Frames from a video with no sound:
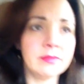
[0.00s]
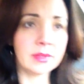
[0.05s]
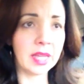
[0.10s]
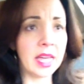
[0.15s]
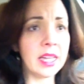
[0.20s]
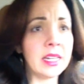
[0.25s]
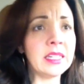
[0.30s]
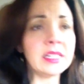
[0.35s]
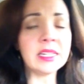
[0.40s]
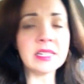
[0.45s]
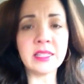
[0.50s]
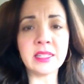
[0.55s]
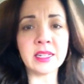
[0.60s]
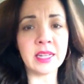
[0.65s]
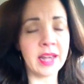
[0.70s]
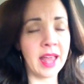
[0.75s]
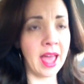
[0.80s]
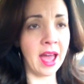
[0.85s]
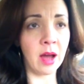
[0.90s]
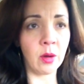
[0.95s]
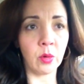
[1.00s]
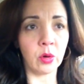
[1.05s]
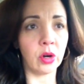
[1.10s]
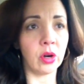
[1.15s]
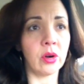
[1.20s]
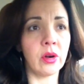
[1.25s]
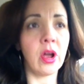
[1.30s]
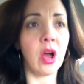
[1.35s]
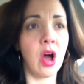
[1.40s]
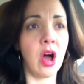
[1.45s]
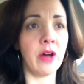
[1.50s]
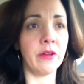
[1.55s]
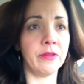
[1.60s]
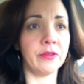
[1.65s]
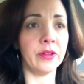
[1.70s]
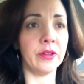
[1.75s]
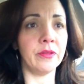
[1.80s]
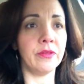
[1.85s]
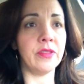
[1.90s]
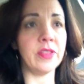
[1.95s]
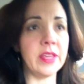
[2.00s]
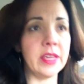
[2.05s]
at least an hour off of